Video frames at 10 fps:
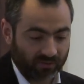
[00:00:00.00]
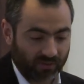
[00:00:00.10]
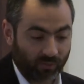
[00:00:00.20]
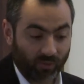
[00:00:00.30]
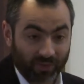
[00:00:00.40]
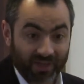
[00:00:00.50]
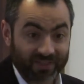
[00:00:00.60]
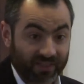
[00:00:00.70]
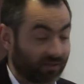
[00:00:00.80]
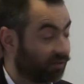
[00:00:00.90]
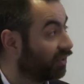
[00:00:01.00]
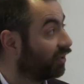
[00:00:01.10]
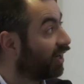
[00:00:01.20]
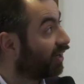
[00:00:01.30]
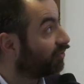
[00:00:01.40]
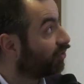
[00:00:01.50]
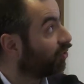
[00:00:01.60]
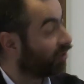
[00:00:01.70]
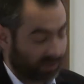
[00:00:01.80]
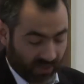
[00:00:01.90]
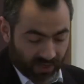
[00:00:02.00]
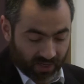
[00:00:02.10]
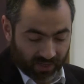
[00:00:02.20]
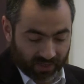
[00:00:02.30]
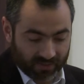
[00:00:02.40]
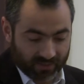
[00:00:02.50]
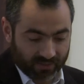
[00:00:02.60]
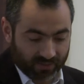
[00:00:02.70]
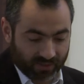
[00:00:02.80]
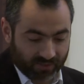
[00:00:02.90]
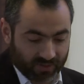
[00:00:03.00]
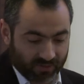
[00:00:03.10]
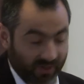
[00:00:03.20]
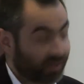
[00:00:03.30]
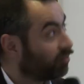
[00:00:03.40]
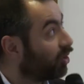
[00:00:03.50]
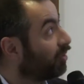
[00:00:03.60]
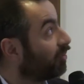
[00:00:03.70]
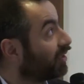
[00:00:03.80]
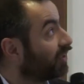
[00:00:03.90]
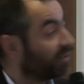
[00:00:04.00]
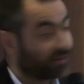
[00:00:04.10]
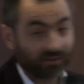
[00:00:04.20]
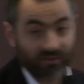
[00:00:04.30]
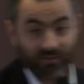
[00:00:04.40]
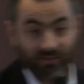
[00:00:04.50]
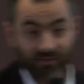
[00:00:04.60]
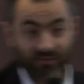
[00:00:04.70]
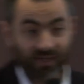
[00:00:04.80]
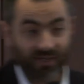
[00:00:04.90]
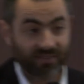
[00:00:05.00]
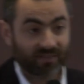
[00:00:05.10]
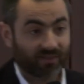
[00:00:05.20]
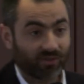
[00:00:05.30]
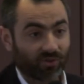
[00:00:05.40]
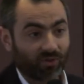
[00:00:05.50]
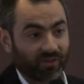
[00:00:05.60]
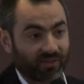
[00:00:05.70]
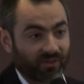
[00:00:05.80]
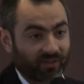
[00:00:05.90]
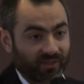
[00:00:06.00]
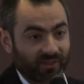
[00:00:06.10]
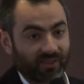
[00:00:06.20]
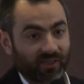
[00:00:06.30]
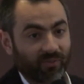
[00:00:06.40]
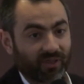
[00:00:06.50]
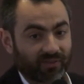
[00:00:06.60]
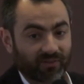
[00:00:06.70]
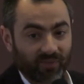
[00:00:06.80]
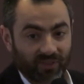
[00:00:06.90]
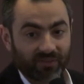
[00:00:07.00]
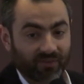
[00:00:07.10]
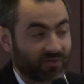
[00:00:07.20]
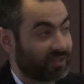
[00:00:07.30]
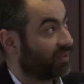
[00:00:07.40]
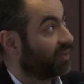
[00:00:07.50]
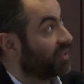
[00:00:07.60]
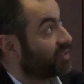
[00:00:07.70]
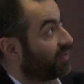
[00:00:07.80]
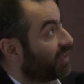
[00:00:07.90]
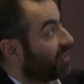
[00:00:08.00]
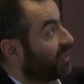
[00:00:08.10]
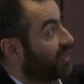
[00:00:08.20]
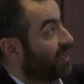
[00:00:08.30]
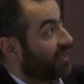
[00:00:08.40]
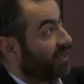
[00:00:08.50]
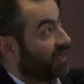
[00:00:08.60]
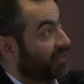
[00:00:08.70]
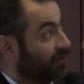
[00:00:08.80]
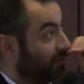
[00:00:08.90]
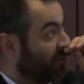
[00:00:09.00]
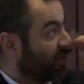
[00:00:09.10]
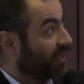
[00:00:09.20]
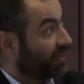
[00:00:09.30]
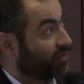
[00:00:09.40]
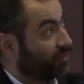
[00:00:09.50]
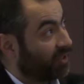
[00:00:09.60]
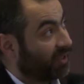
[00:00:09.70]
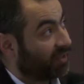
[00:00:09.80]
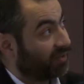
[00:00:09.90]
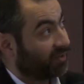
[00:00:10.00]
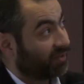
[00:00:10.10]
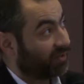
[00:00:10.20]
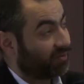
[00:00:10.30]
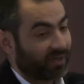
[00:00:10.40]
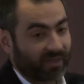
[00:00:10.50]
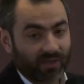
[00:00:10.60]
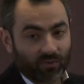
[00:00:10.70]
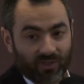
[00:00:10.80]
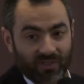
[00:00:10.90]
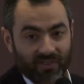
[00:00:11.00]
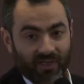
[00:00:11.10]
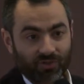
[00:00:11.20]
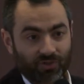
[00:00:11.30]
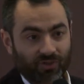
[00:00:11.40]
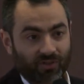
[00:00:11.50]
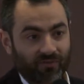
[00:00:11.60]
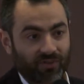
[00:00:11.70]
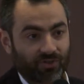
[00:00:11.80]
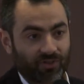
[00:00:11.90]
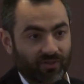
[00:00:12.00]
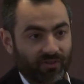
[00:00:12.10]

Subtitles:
common place in the ground floor. And it was a very problematic task, not only theoretically but physically as well. And we would like to make a very neutral structure which